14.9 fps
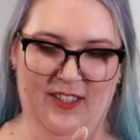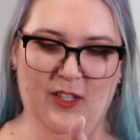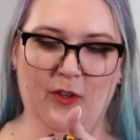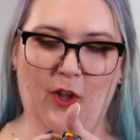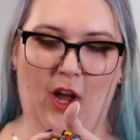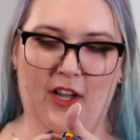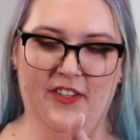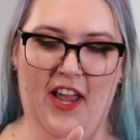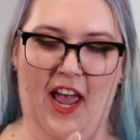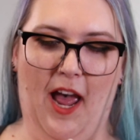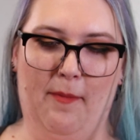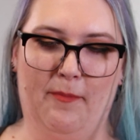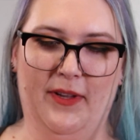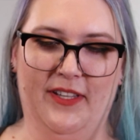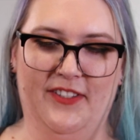It's a lot to
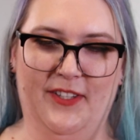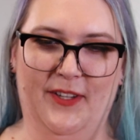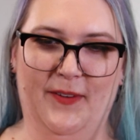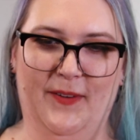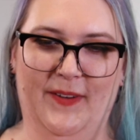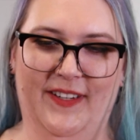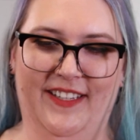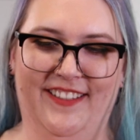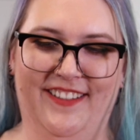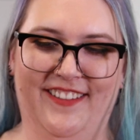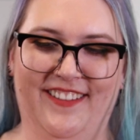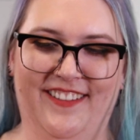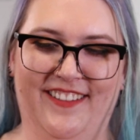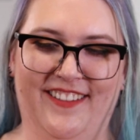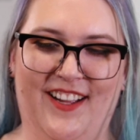happen to
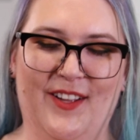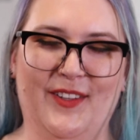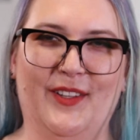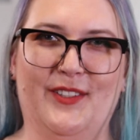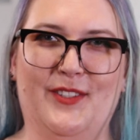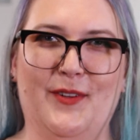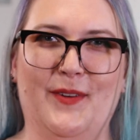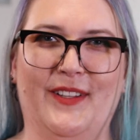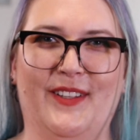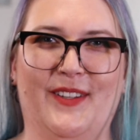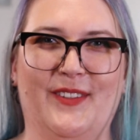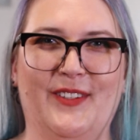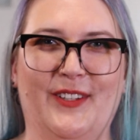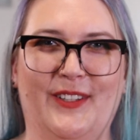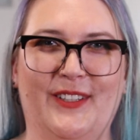a, to a
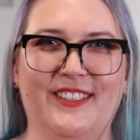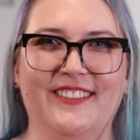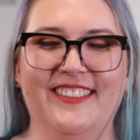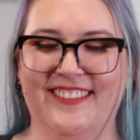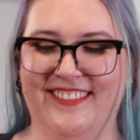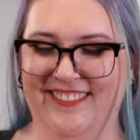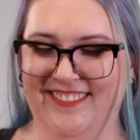little girl.